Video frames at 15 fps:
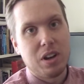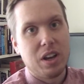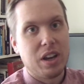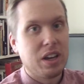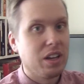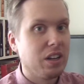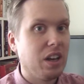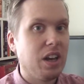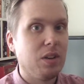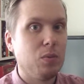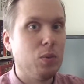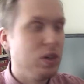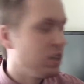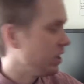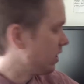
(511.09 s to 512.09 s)
and
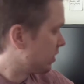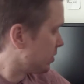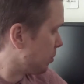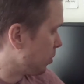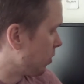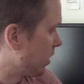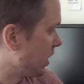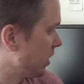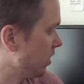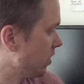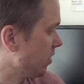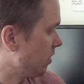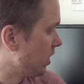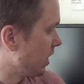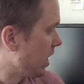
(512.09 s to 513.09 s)
really exploring it and
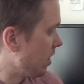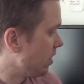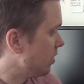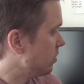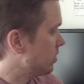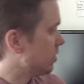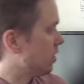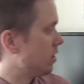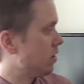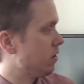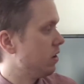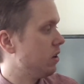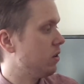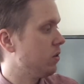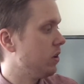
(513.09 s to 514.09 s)
learning how to use it on your
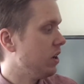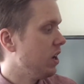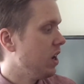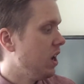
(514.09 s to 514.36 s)
own.